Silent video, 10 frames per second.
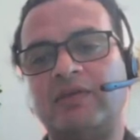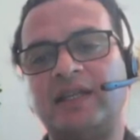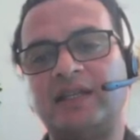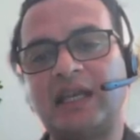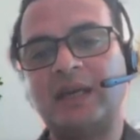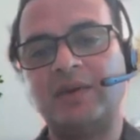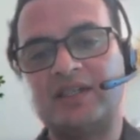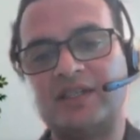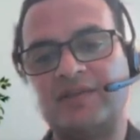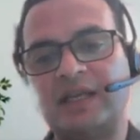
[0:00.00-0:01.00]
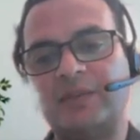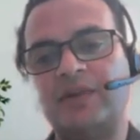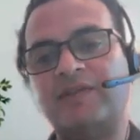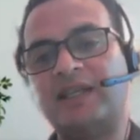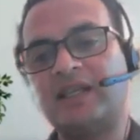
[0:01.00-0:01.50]
whether the labor is available,
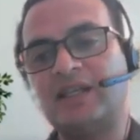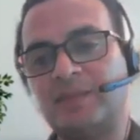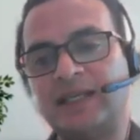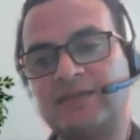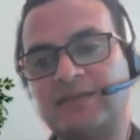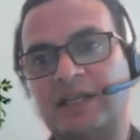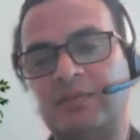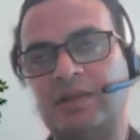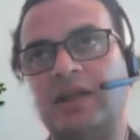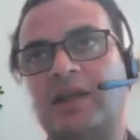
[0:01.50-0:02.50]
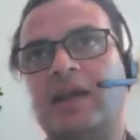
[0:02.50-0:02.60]
whether the material is available.